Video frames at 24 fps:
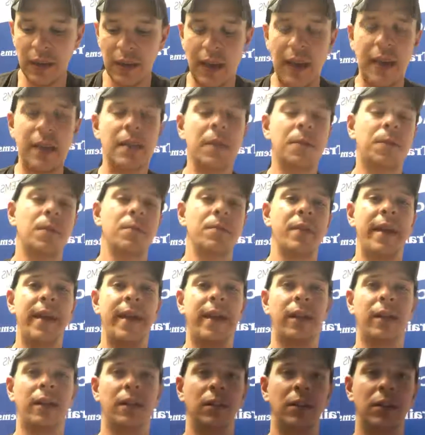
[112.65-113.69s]
And then from
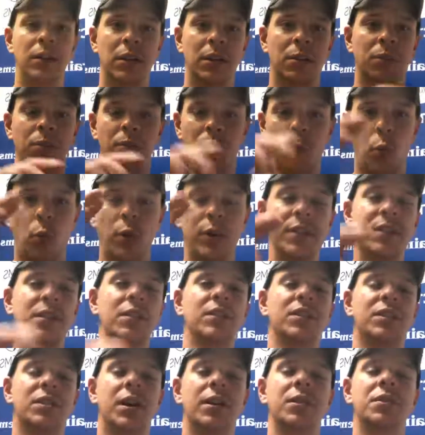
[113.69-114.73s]
there, we're just going
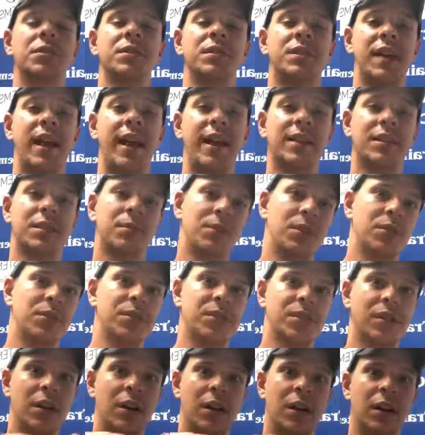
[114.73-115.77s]
to start to attack some of
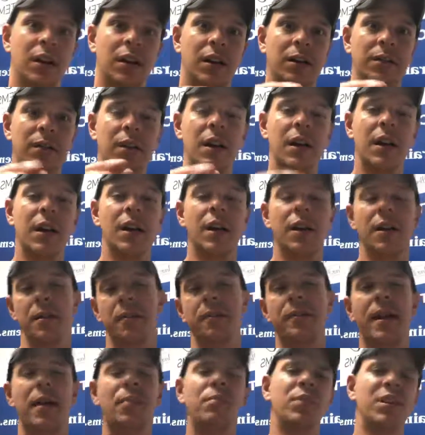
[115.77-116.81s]
those,
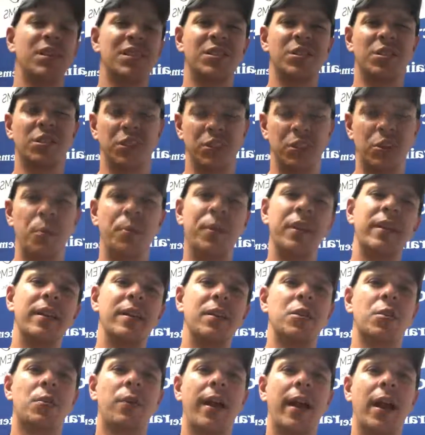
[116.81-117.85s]
that muscle a little bit
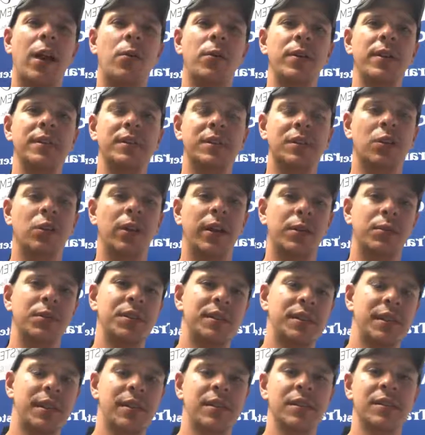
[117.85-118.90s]
indirectly. So like we
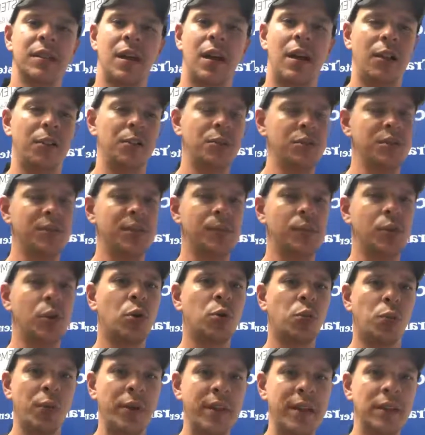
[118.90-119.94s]
said, I'll do some
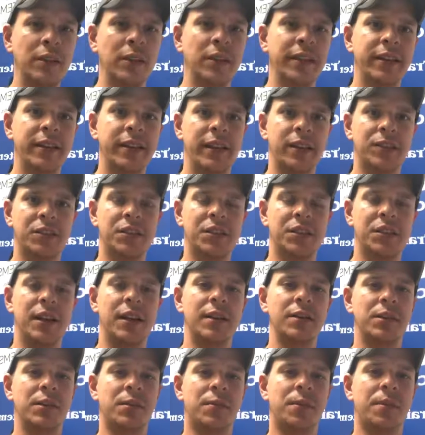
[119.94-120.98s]
green lit
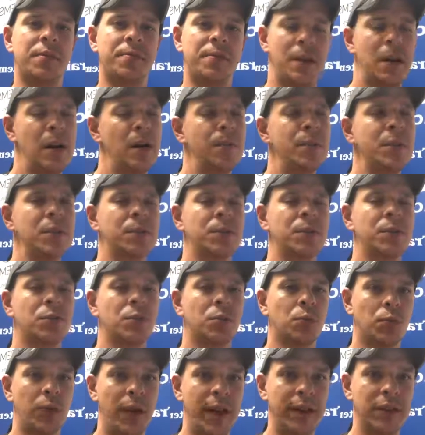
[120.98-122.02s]
exercises from a therapist for
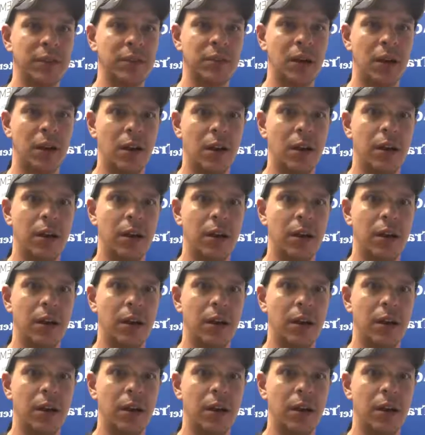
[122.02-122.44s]
direct